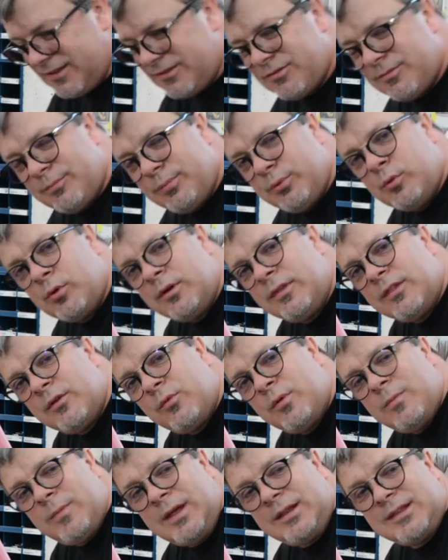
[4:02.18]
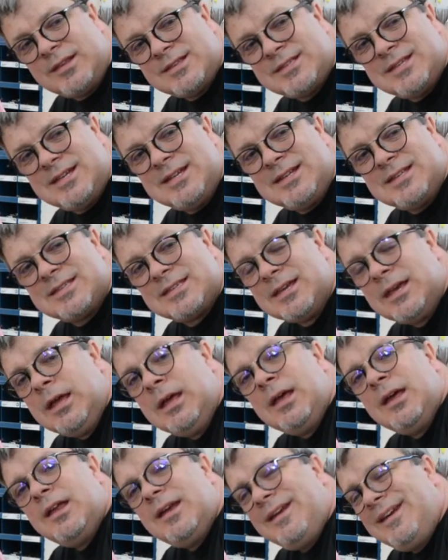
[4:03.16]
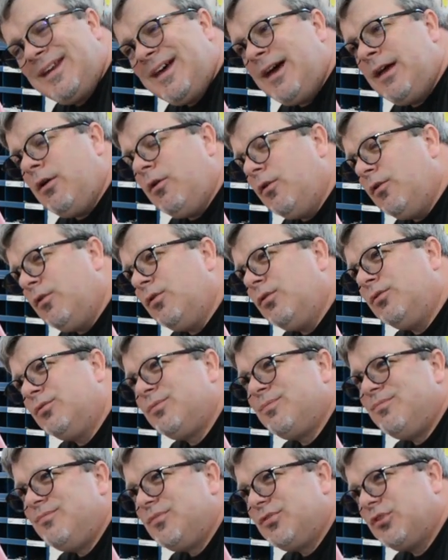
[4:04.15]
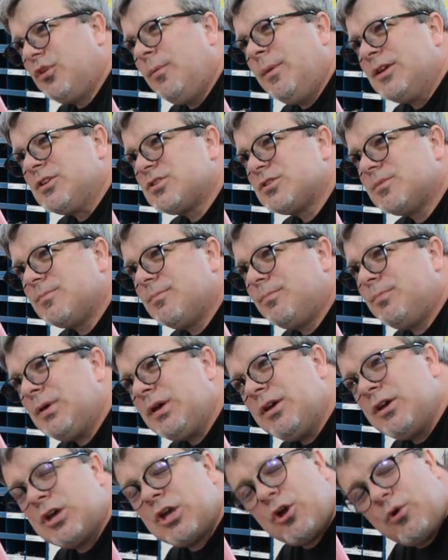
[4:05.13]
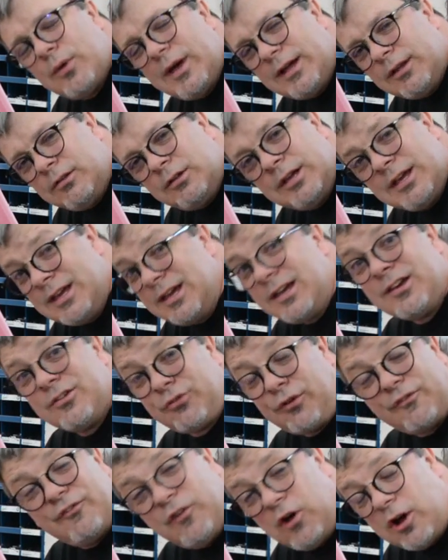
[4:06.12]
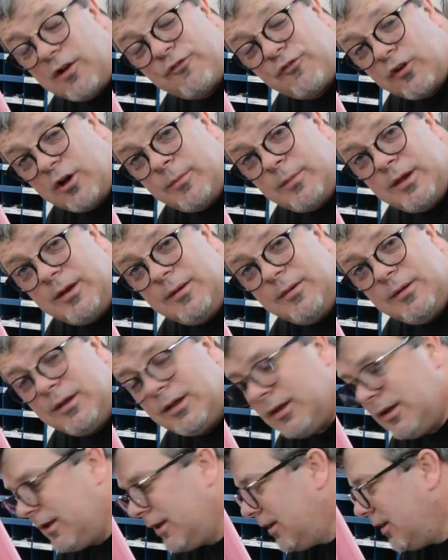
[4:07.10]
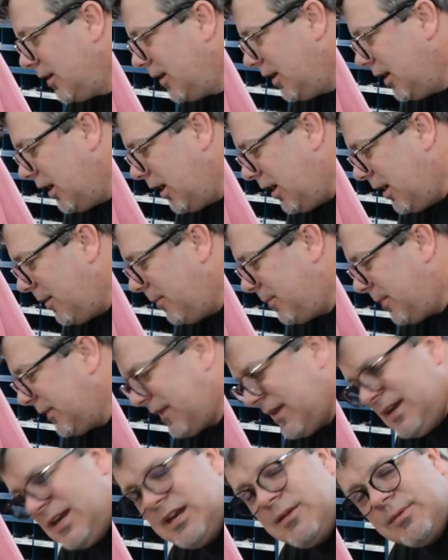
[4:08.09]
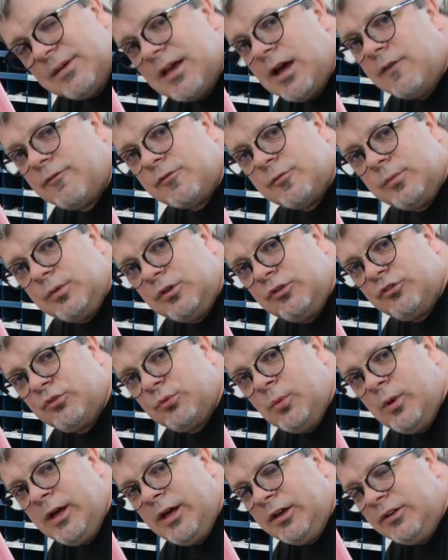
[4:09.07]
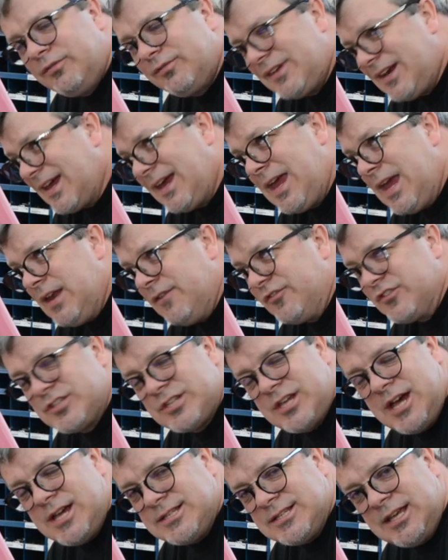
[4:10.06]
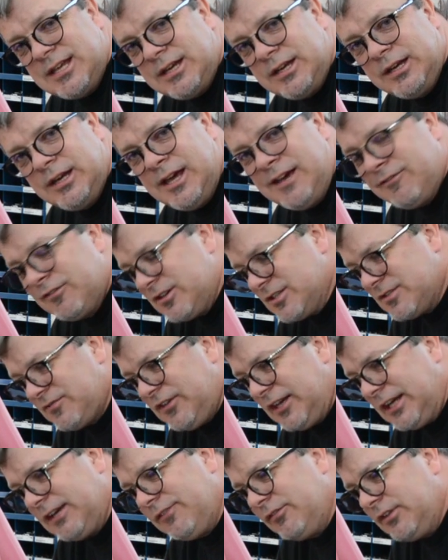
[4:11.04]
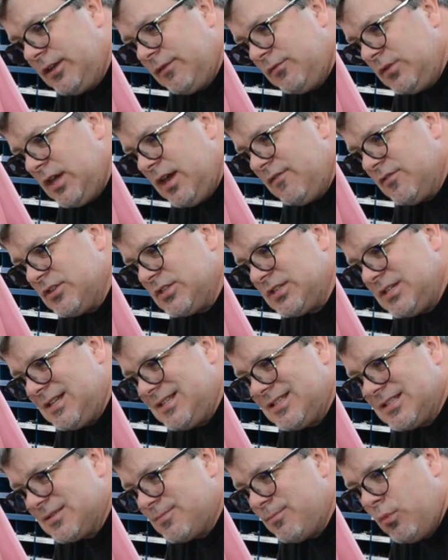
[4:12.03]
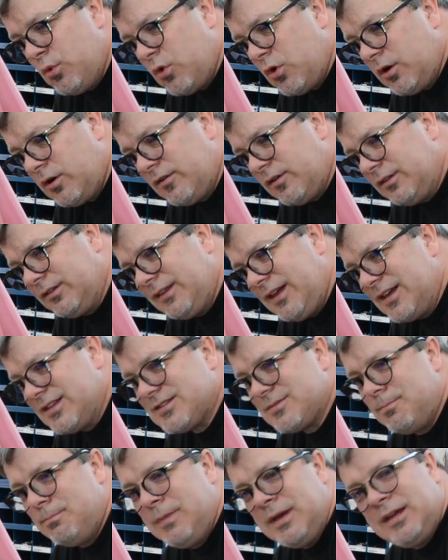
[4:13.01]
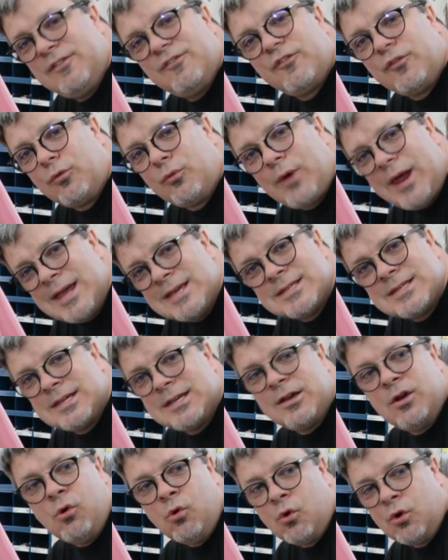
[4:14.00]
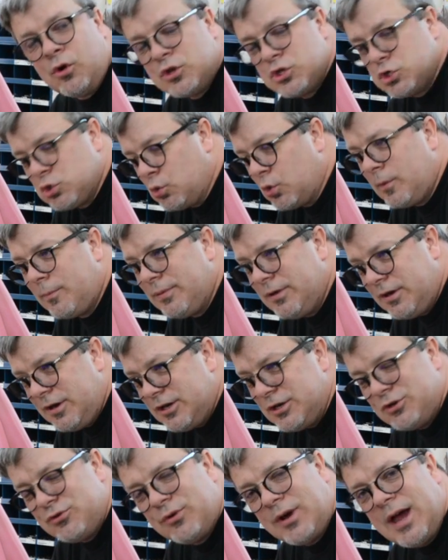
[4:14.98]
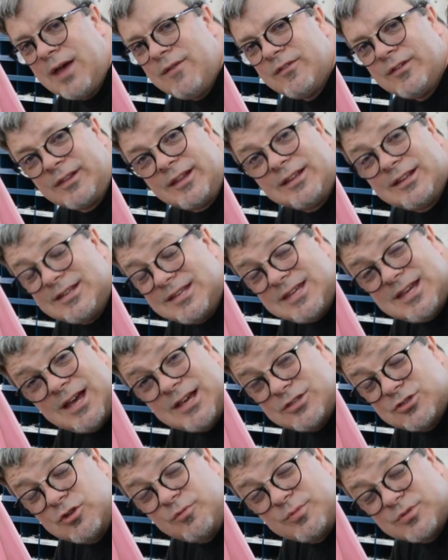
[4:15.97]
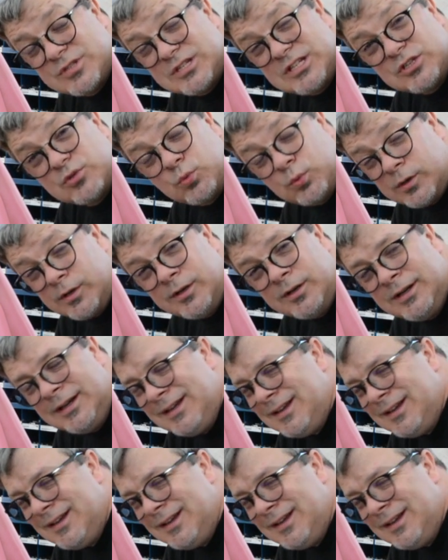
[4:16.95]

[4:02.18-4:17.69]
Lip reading: is important that we make these seats not all so much period correct looking because they're far from it, but they need to be comfortable as well. And I can't emphasize that enough, because effectively if you have a seat that's more or less meant for racing or short period driving like the TI Super seats were,